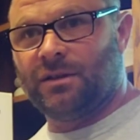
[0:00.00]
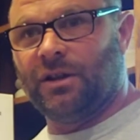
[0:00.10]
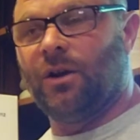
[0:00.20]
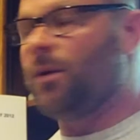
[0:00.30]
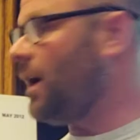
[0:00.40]

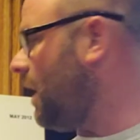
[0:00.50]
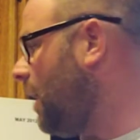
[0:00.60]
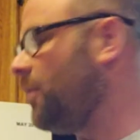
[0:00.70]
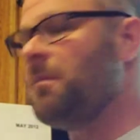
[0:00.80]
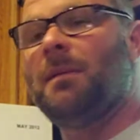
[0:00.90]
I
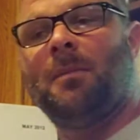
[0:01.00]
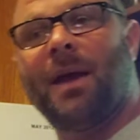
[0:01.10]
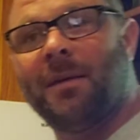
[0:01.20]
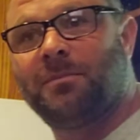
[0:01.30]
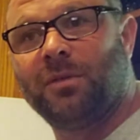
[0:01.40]
would maybe
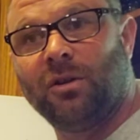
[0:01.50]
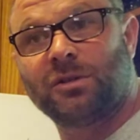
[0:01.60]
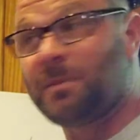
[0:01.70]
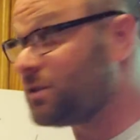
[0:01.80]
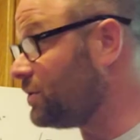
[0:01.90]
pay a little
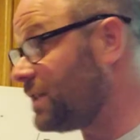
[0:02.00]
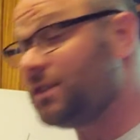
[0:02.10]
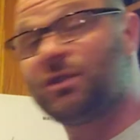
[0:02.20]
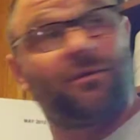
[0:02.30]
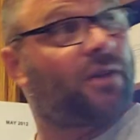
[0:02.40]
special
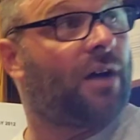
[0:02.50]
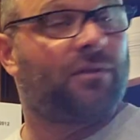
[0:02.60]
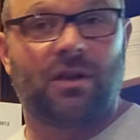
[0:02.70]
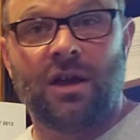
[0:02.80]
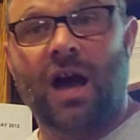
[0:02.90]
attention.
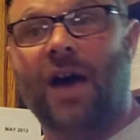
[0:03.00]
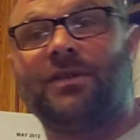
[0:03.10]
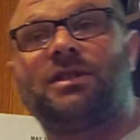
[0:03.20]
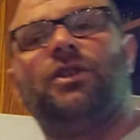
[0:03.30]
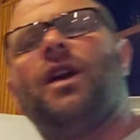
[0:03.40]

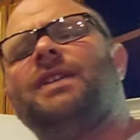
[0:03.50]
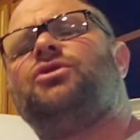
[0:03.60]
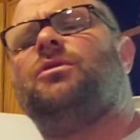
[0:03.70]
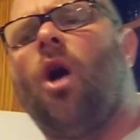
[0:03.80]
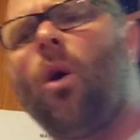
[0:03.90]
Obviously, your head
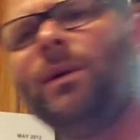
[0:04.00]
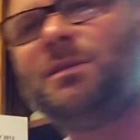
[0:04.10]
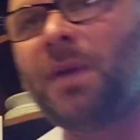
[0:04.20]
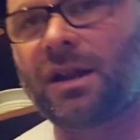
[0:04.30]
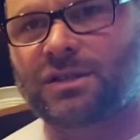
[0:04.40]
should always
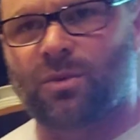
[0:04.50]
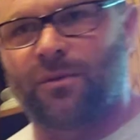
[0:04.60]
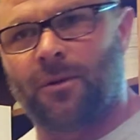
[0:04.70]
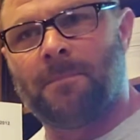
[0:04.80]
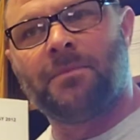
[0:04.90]
be on a
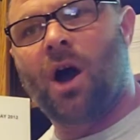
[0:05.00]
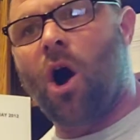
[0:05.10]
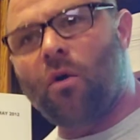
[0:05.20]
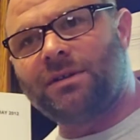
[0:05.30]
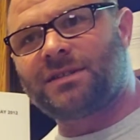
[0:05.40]
swivel,
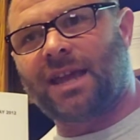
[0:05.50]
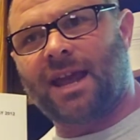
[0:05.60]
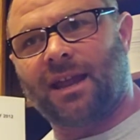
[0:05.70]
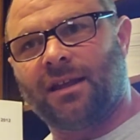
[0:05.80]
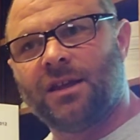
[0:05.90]
always
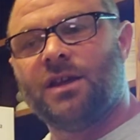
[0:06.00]
scanning.